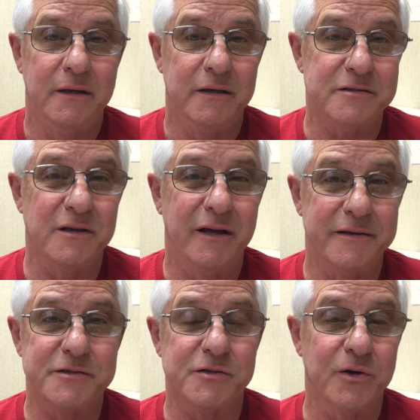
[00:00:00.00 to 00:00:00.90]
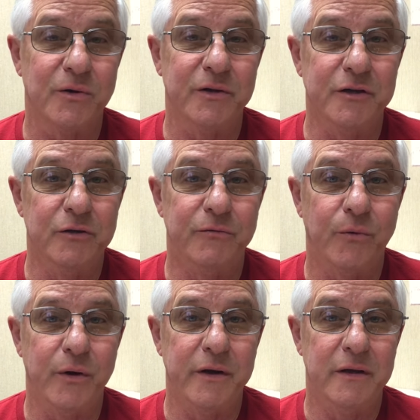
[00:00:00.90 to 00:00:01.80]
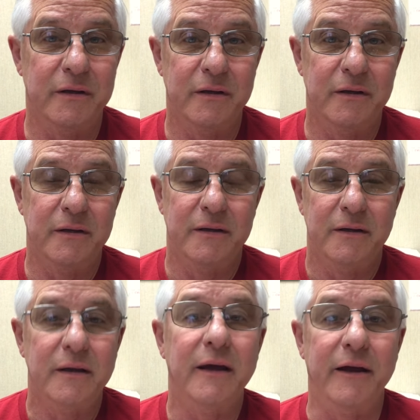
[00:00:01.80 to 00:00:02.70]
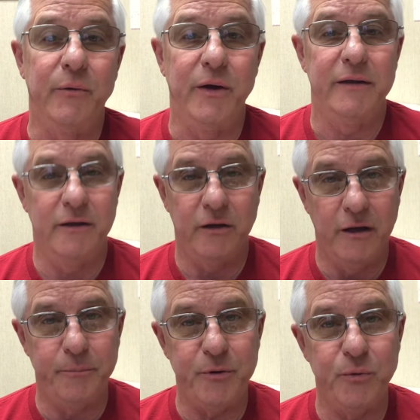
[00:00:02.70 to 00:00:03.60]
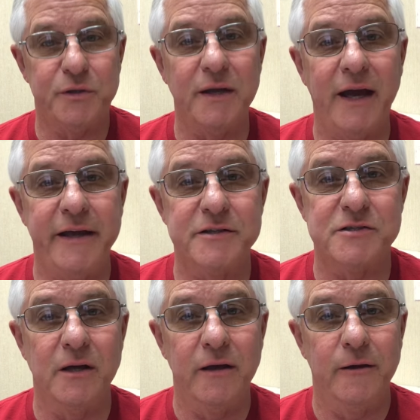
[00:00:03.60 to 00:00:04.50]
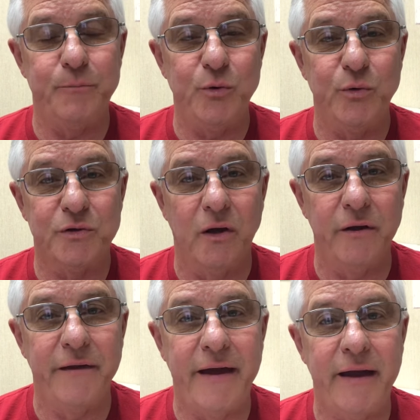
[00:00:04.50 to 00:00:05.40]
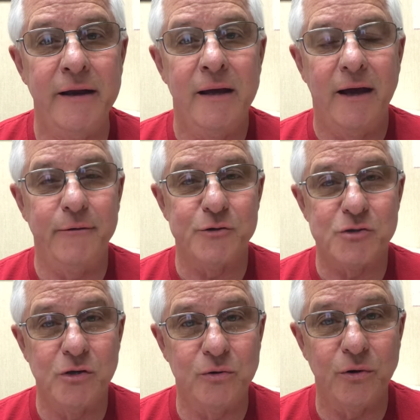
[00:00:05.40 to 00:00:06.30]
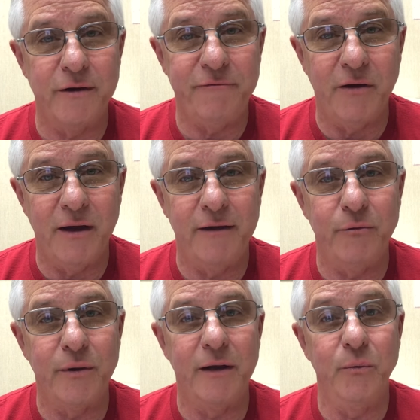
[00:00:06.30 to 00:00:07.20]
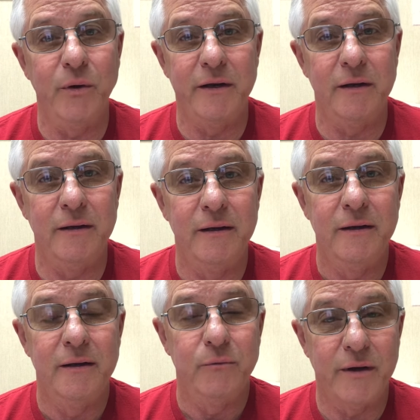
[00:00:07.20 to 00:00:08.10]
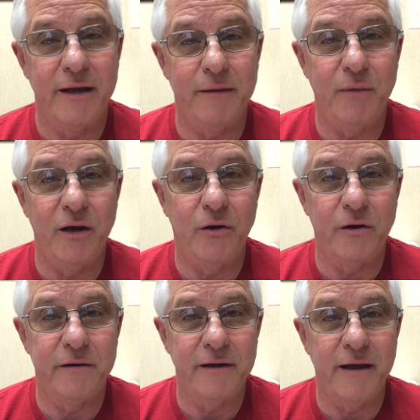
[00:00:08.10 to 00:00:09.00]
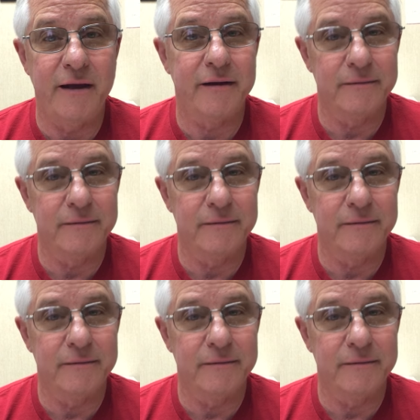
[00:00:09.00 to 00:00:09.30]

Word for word: It's not necessarily good for you. Anyway, they'll help you with diets. They'll help you with all that. I was 235 when I went in, when I had my heart attack.